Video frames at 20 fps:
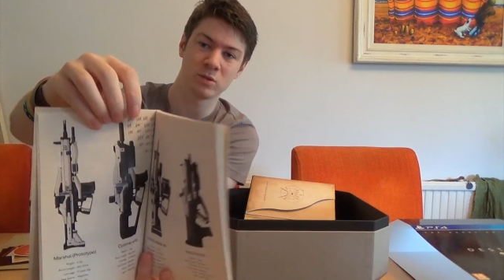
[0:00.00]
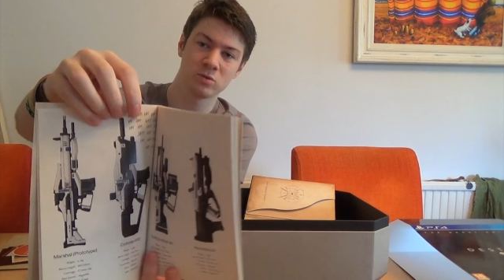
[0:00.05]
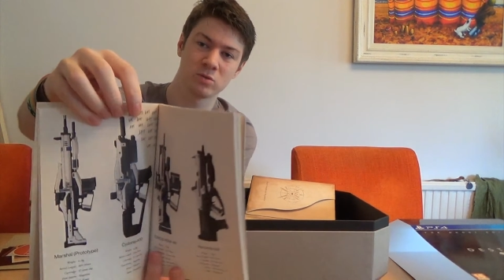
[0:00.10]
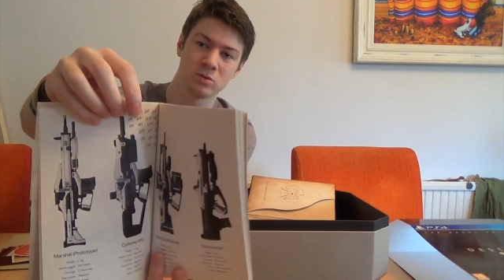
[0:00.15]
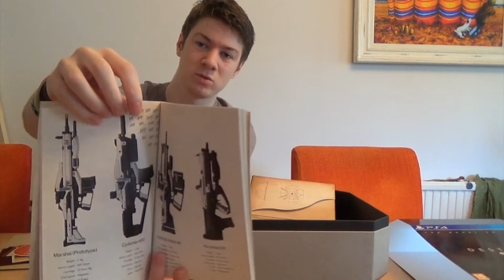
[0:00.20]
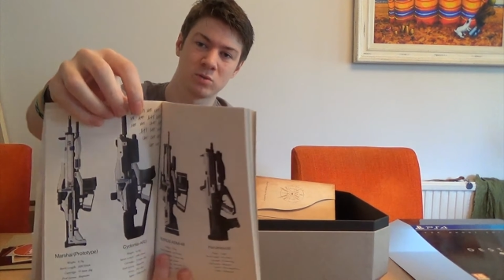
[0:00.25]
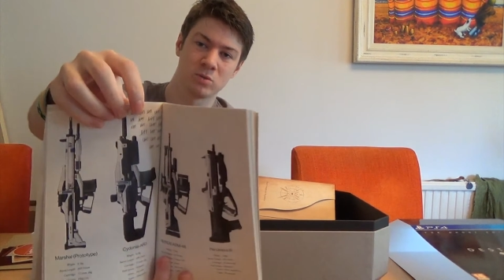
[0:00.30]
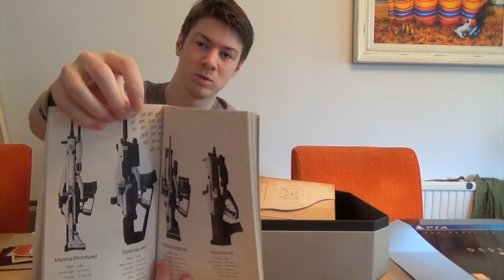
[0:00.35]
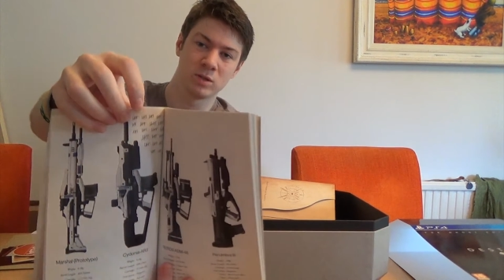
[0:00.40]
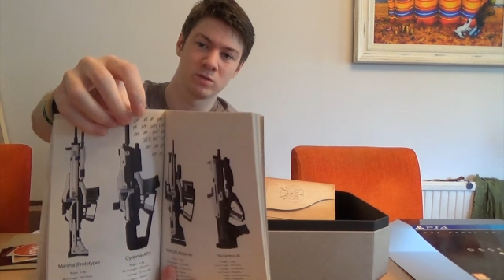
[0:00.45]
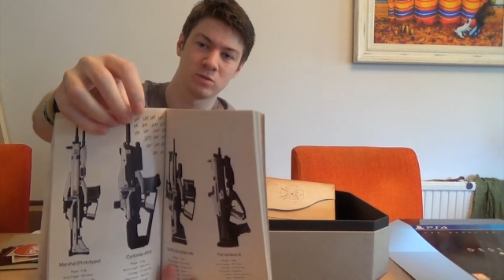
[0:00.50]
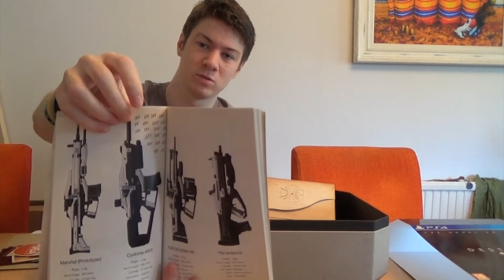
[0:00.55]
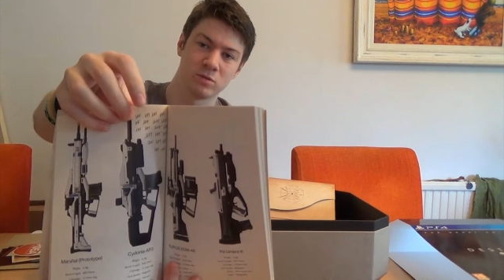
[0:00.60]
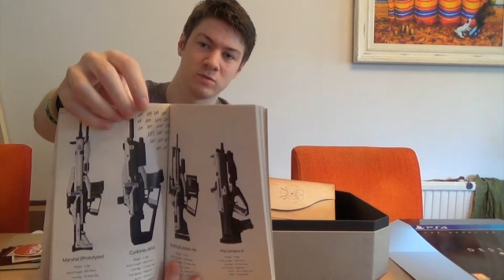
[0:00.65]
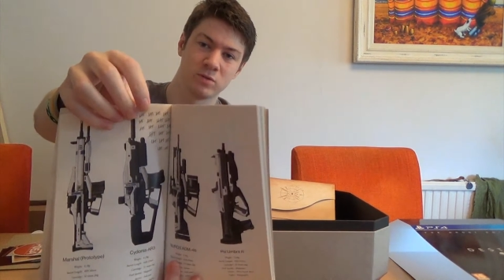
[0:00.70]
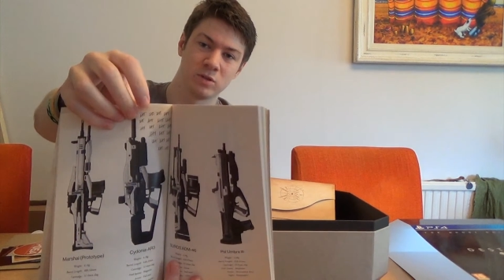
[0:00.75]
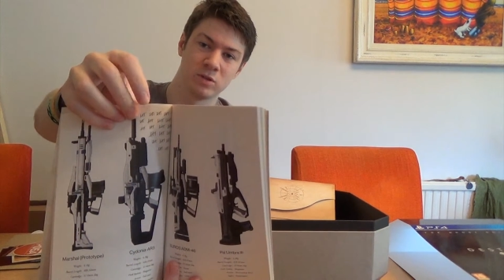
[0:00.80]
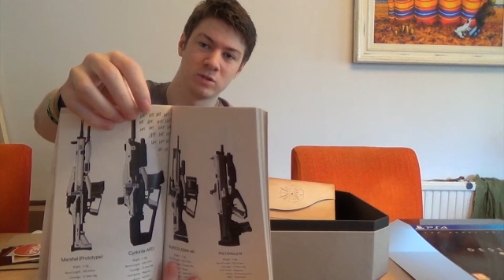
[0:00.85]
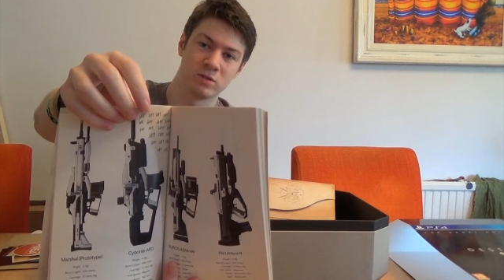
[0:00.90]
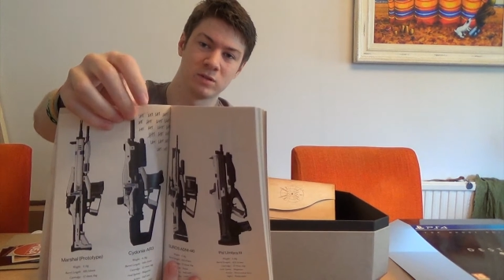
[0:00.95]
So I don't know if
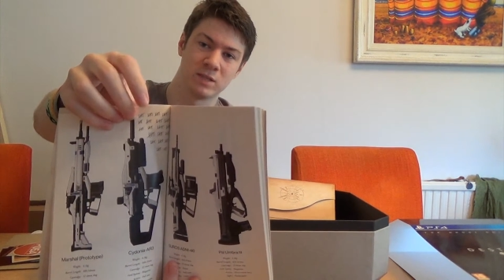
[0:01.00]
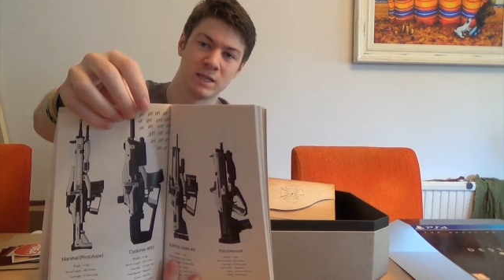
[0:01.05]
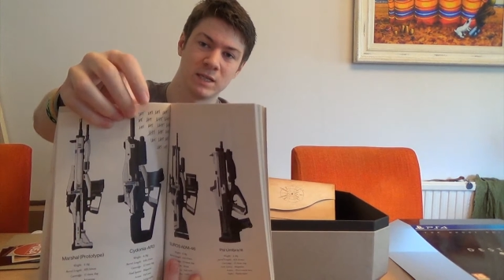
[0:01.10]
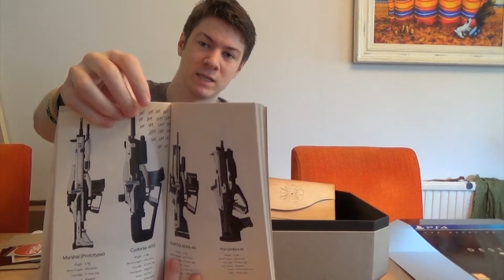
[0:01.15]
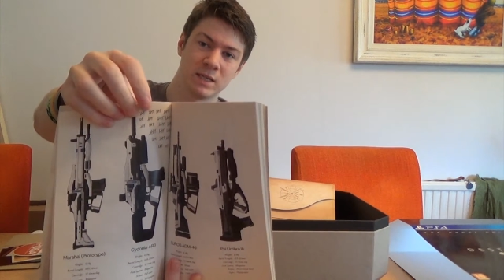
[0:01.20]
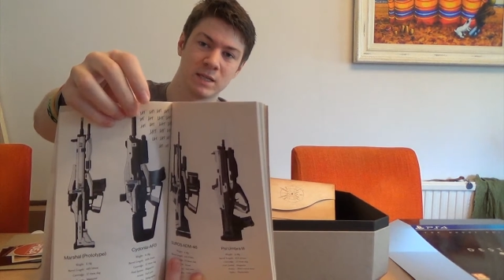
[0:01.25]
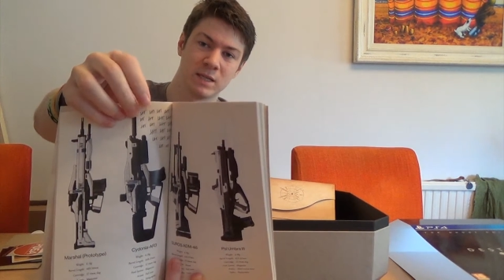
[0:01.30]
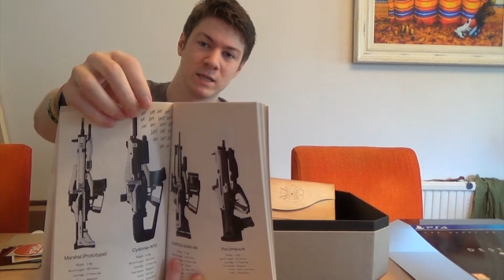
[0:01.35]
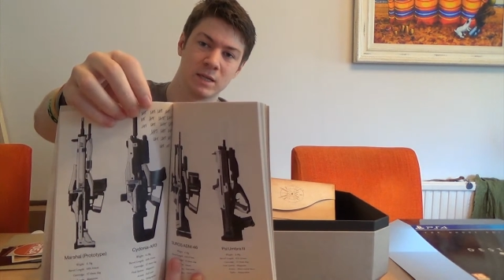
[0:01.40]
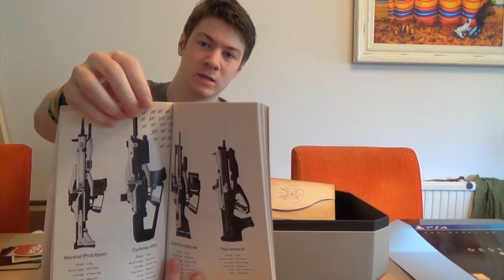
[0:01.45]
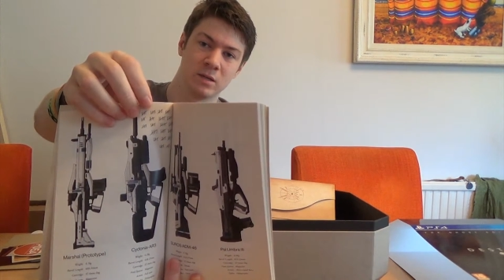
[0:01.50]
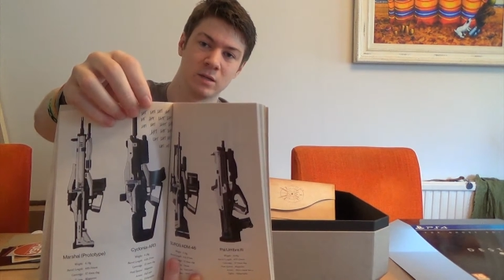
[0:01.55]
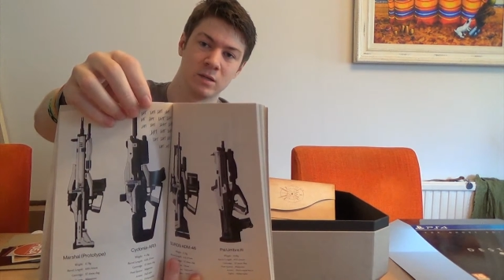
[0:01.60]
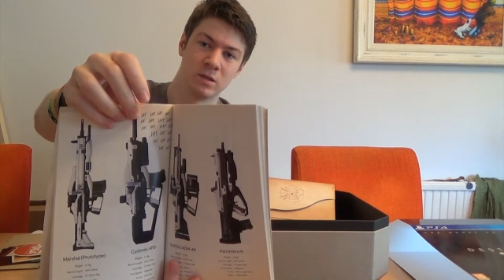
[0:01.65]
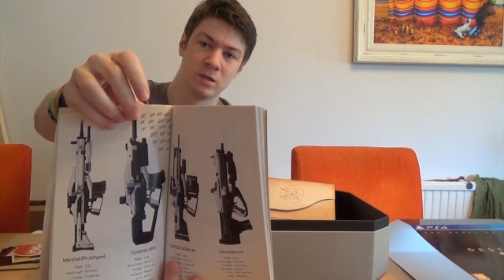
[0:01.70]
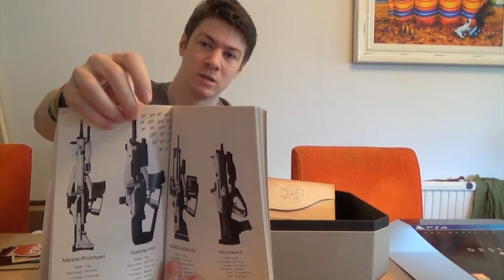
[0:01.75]
you can see in there.